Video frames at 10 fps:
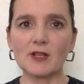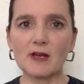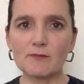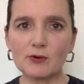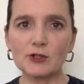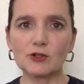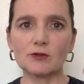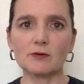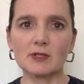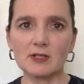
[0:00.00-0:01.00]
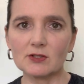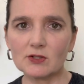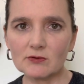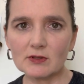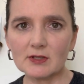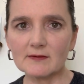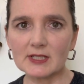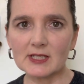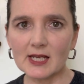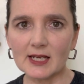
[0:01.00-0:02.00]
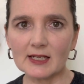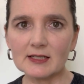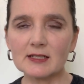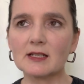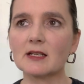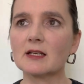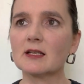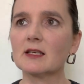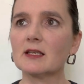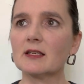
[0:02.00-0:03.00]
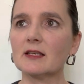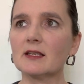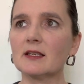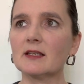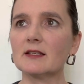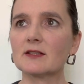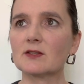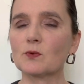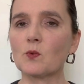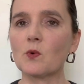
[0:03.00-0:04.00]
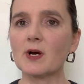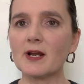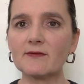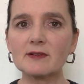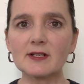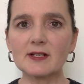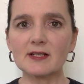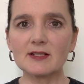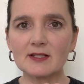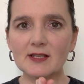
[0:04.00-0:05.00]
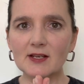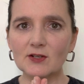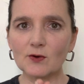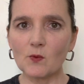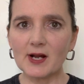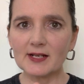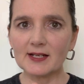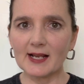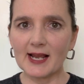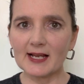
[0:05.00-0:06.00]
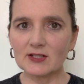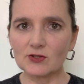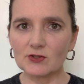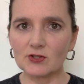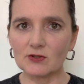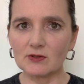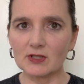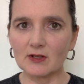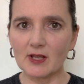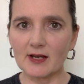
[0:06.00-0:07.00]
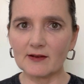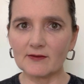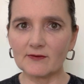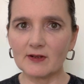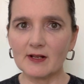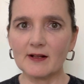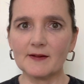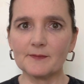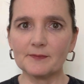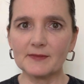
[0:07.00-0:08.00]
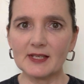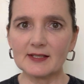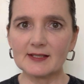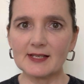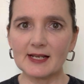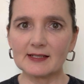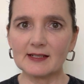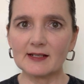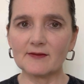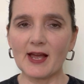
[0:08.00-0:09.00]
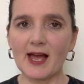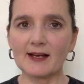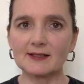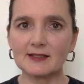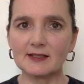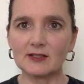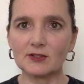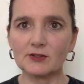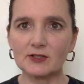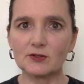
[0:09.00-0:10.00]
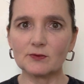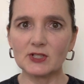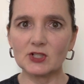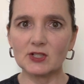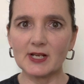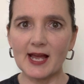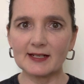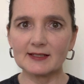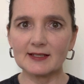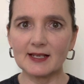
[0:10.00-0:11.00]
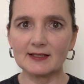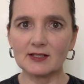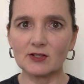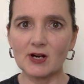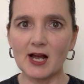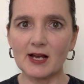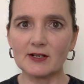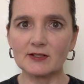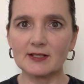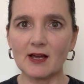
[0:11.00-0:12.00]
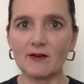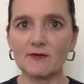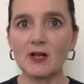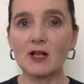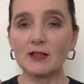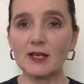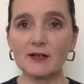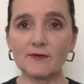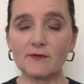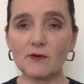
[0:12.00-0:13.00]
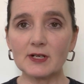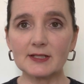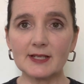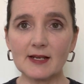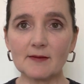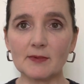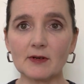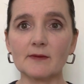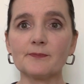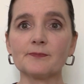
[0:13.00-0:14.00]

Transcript: that puts you in an intuitive state. It's whatever it is that you're wanting an answer to in your life. This technique of accessing your intuition, accessing your higher self. Like, for example,